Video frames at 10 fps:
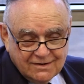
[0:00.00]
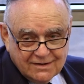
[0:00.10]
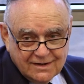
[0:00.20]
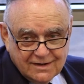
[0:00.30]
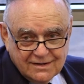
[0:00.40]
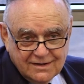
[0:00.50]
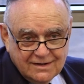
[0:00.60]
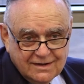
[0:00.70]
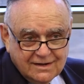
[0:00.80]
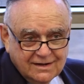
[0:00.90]
Okay,
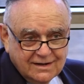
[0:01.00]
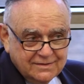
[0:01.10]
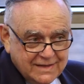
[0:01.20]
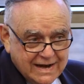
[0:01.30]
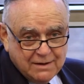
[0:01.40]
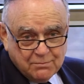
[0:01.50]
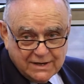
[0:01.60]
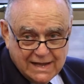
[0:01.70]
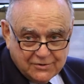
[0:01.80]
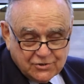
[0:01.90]
uh, and then I had
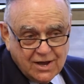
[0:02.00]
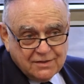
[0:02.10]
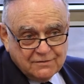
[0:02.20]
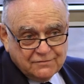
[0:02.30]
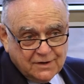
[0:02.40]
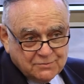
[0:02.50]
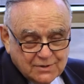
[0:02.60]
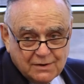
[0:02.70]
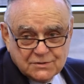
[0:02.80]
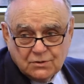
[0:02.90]
money outside of the firm,
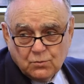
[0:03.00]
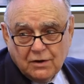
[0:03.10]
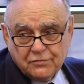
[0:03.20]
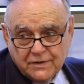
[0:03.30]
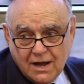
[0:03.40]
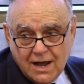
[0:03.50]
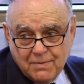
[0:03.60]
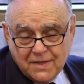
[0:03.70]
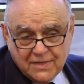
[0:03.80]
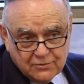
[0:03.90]
so I was a wealthy guy
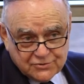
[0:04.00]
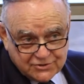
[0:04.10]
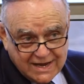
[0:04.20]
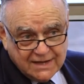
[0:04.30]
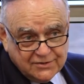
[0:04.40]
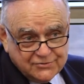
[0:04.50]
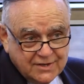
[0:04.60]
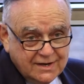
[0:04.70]
by those standards.